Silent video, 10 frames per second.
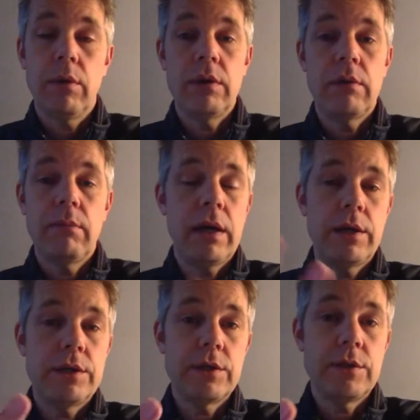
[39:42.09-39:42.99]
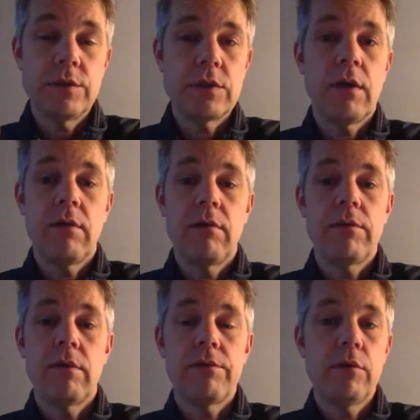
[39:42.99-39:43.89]
or the managers
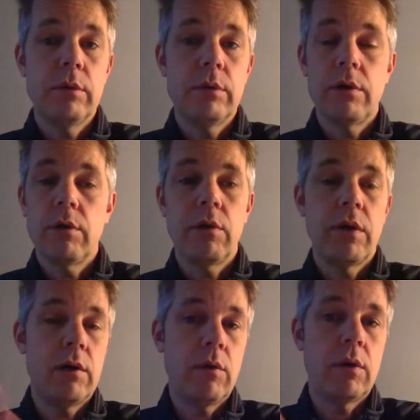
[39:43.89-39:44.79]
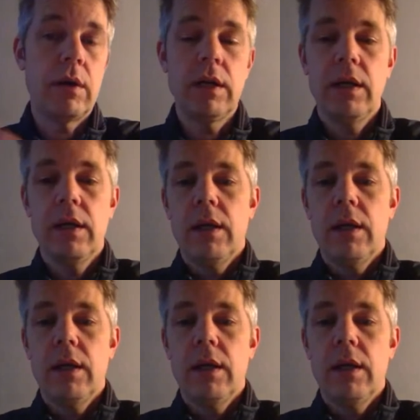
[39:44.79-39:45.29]
of Uber or